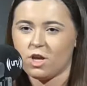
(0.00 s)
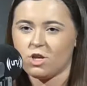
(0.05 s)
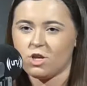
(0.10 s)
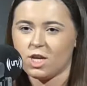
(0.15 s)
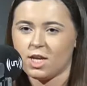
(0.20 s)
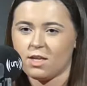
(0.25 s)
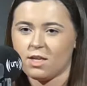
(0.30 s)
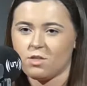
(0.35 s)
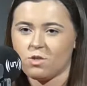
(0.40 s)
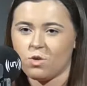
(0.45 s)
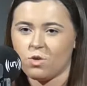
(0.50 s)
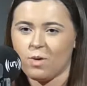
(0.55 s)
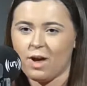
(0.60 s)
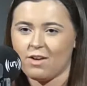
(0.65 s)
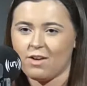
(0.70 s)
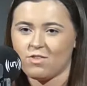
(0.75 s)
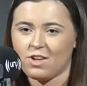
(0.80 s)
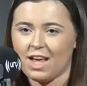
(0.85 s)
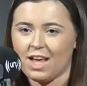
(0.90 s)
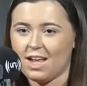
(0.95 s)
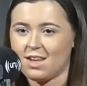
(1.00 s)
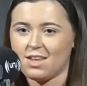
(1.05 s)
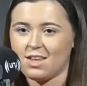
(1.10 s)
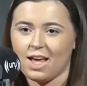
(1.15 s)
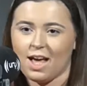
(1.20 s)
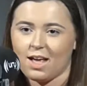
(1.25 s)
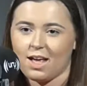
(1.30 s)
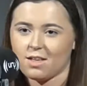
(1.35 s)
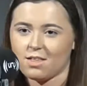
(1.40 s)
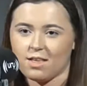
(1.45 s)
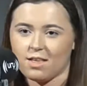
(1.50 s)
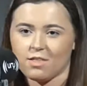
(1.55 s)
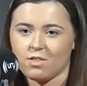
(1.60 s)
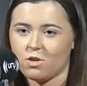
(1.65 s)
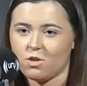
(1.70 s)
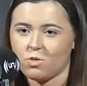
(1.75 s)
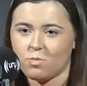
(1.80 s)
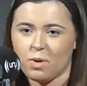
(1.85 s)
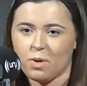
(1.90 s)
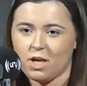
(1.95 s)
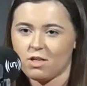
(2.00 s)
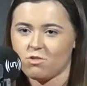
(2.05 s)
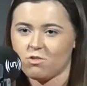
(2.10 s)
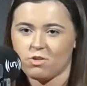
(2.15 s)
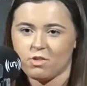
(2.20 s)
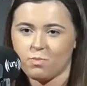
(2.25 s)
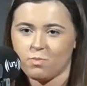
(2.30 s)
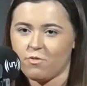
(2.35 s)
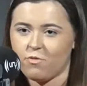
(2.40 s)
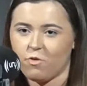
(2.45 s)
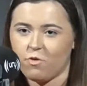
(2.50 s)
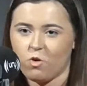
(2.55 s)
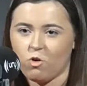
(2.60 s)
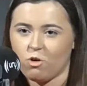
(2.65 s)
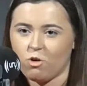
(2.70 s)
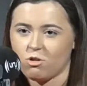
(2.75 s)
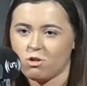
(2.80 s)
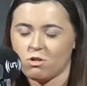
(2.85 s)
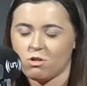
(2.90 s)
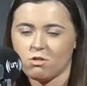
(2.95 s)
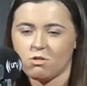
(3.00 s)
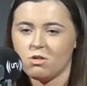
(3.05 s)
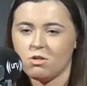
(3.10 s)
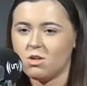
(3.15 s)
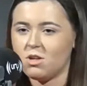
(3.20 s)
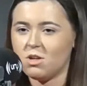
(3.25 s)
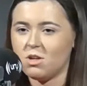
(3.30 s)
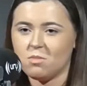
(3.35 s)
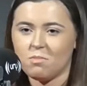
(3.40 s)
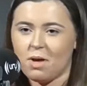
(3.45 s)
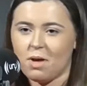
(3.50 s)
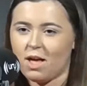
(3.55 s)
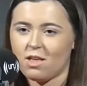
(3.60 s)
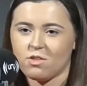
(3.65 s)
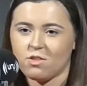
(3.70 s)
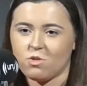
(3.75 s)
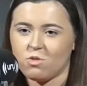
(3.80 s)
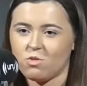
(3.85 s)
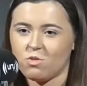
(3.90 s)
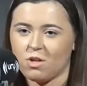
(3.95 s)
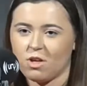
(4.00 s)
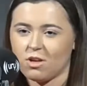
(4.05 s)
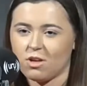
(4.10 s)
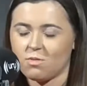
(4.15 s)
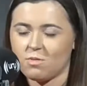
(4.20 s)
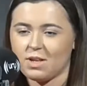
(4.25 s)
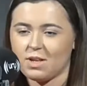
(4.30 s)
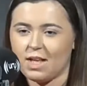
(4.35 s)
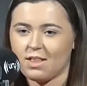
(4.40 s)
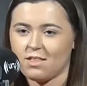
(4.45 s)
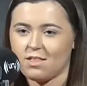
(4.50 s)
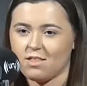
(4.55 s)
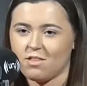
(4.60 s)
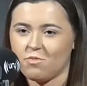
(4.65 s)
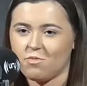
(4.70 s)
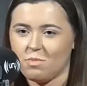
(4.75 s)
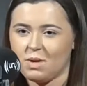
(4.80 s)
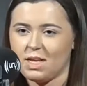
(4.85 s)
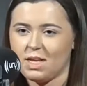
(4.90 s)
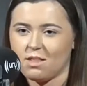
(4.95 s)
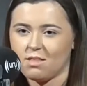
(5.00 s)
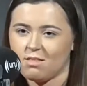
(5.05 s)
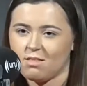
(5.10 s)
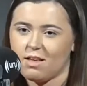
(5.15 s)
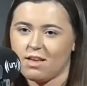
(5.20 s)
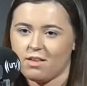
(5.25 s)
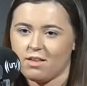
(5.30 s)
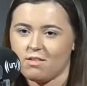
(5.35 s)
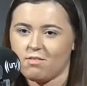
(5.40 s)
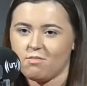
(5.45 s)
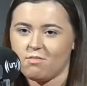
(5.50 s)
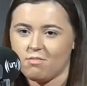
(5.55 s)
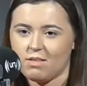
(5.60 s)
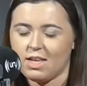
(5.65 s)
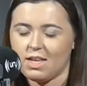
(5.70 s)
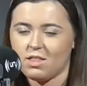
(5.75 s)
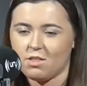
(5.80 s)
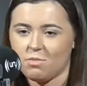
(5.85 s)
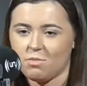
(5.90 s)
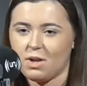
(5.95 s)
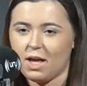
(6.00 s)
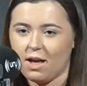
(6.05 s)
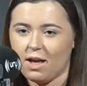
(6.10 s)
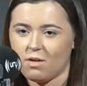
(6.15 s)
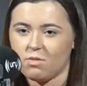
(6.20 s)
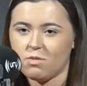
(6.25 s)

years who haven't had to access those bursaries before, and personal circumstances have mean they need them now.